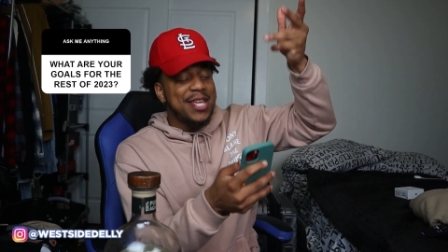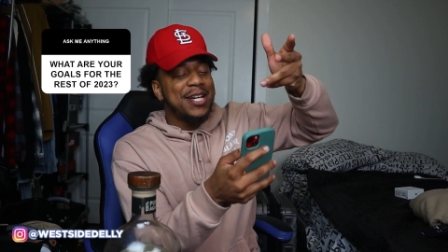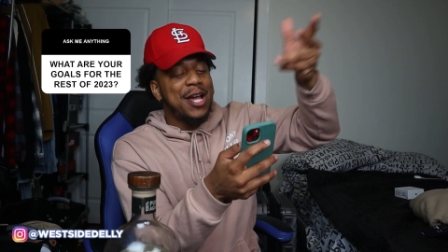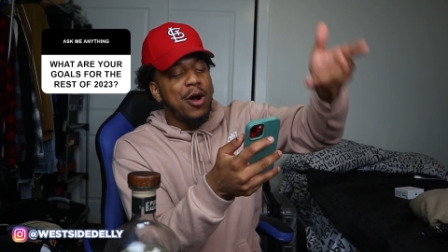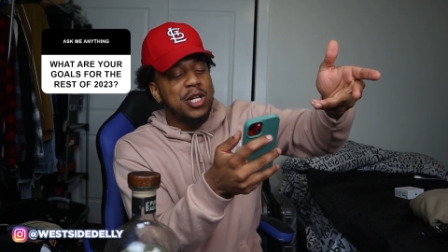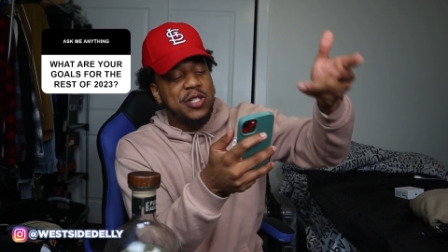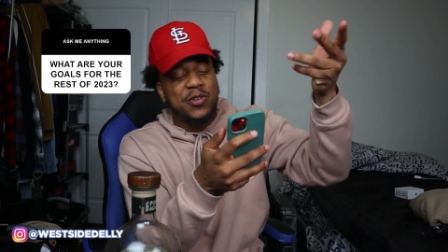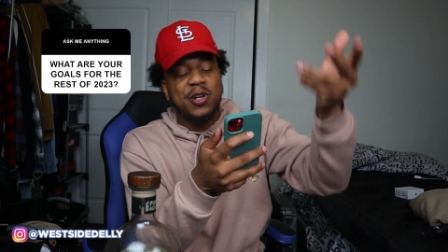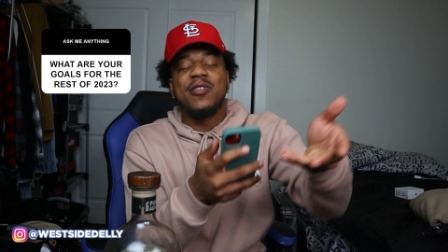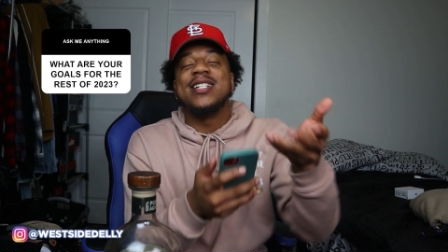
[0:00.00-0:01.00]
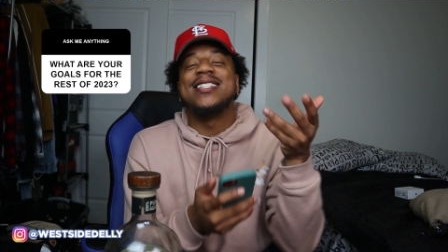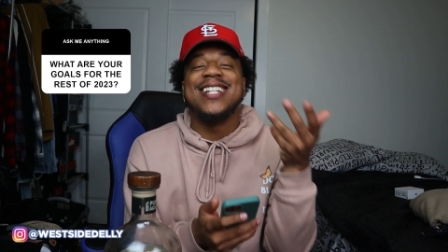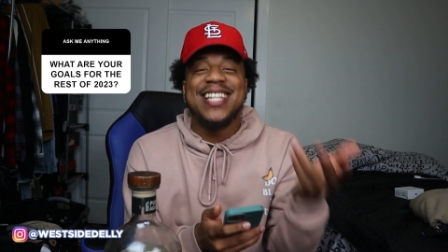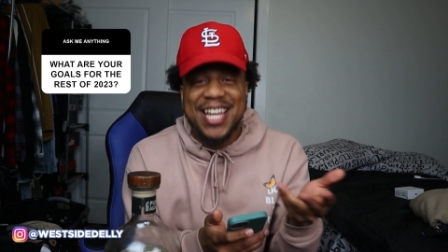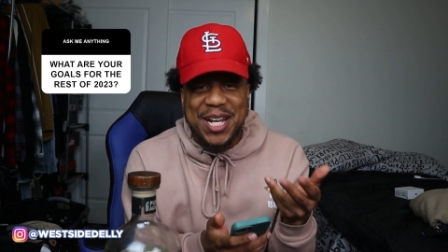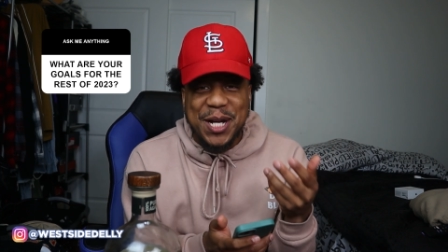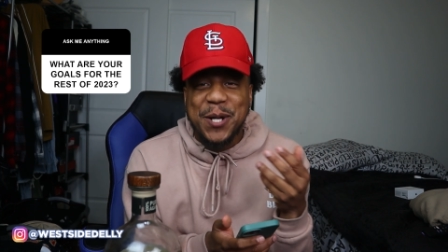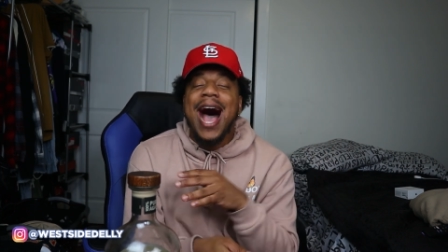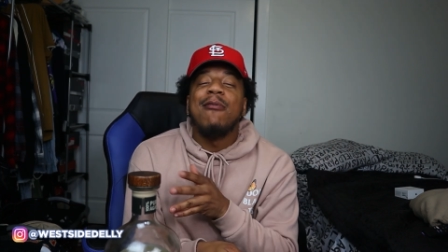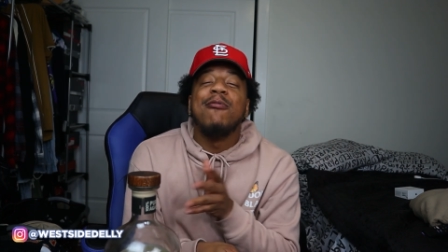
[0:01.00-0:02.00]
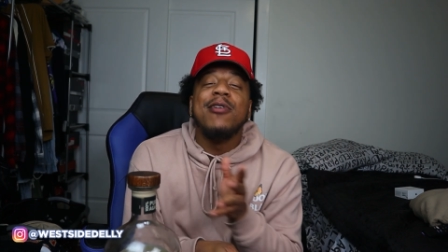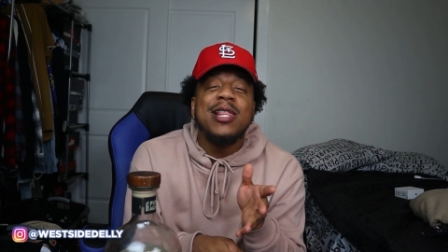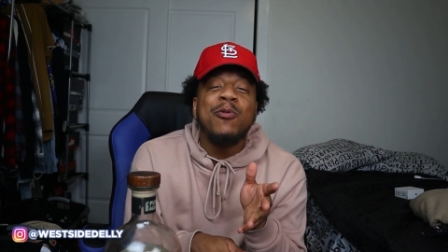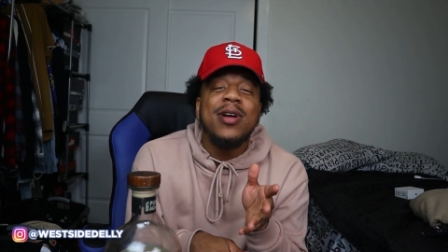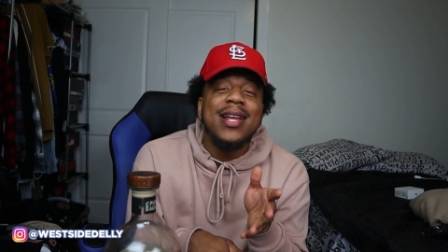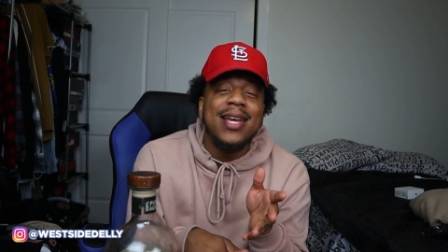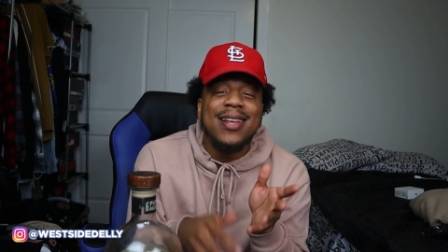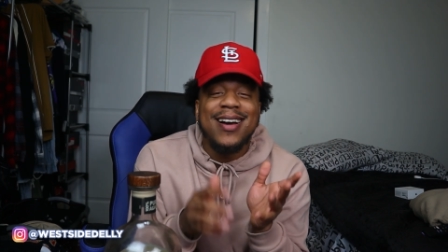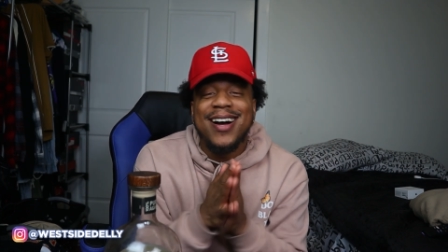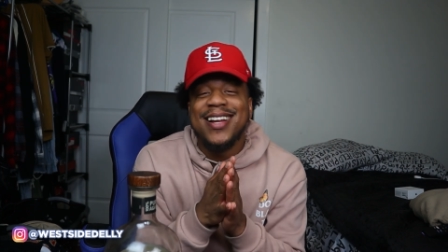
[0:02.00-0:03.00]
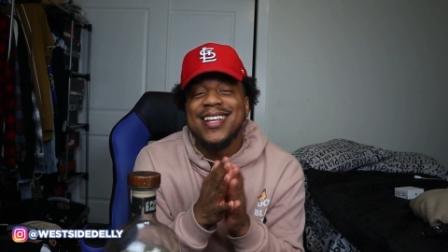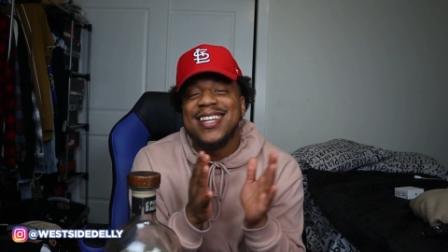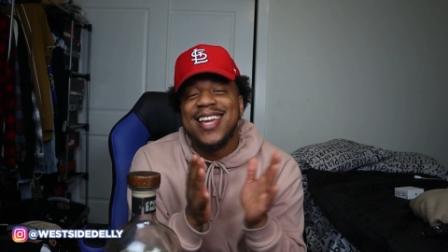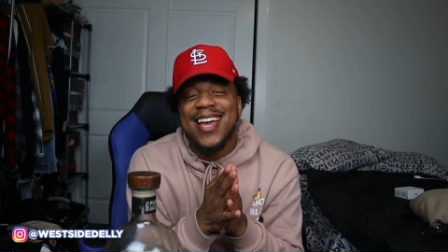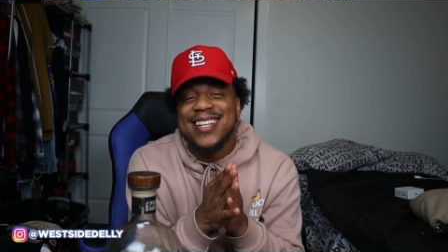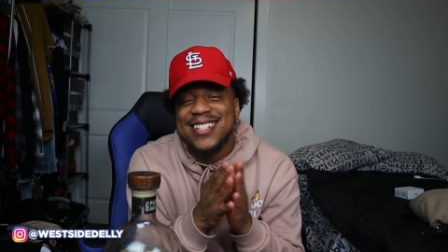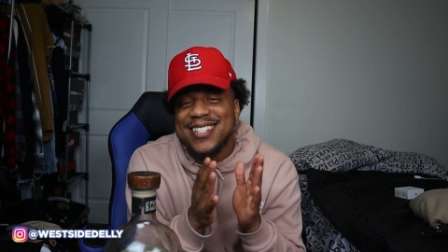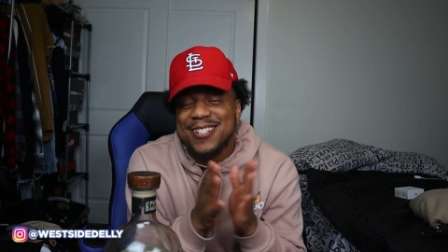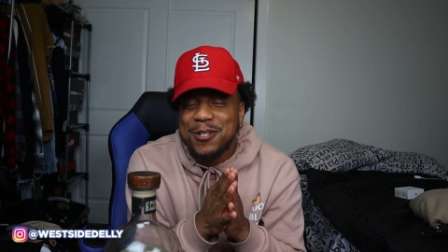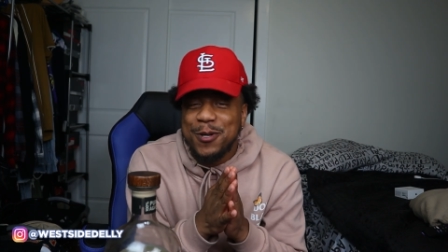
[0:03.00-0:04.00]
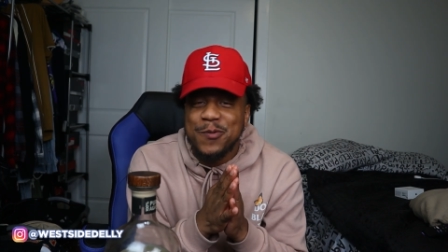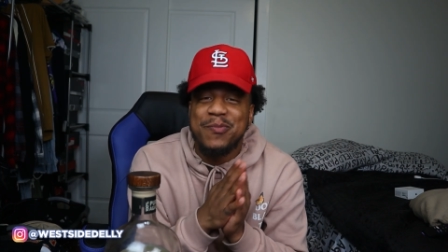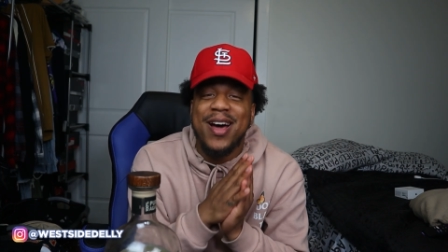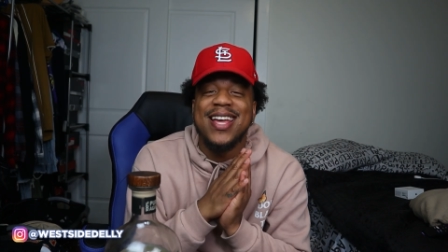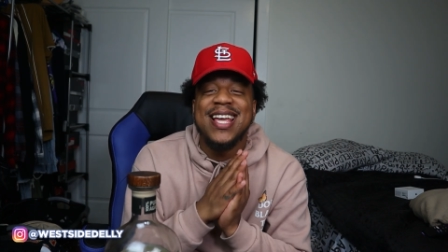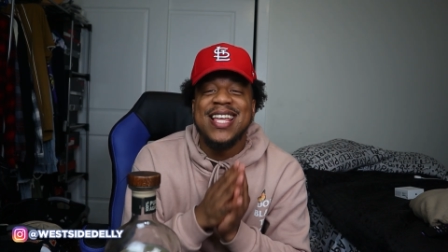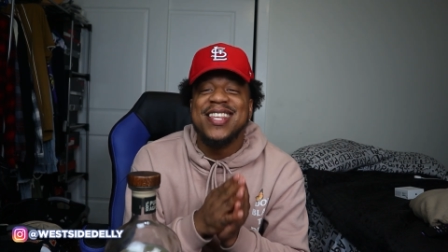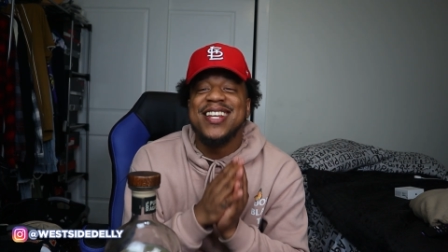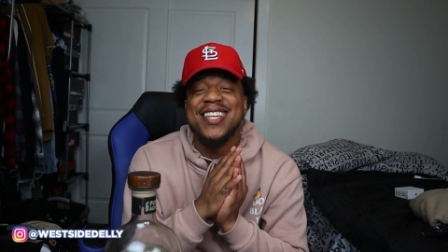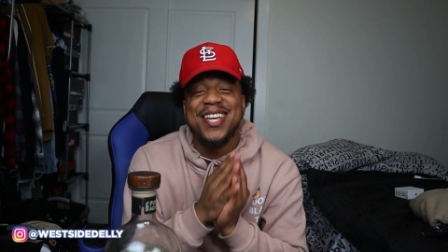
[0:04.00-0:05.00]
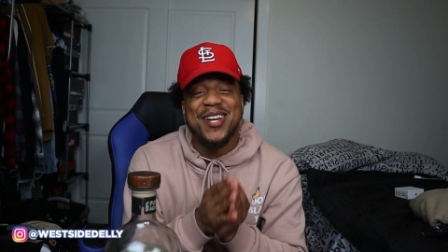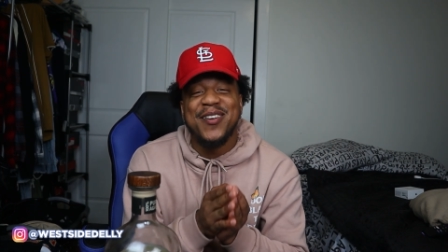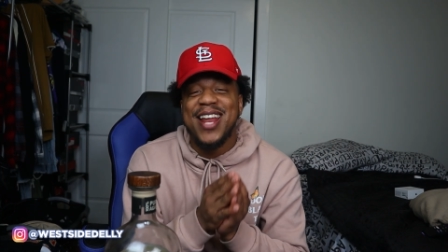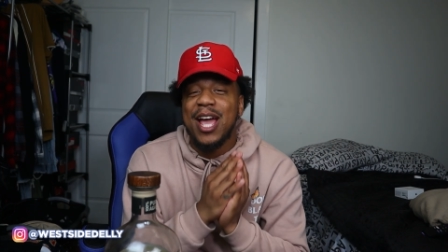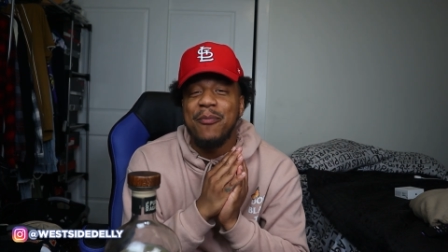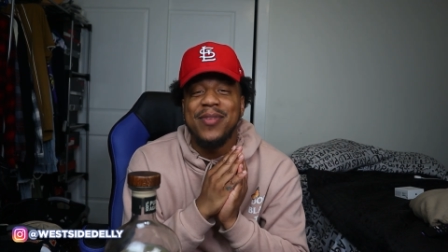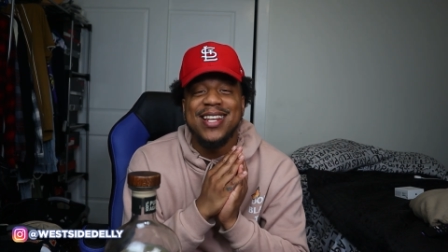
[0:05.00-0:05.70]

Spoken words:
are your goals for the rest of the year? I really want to hit 100K subs by the end of the year. That could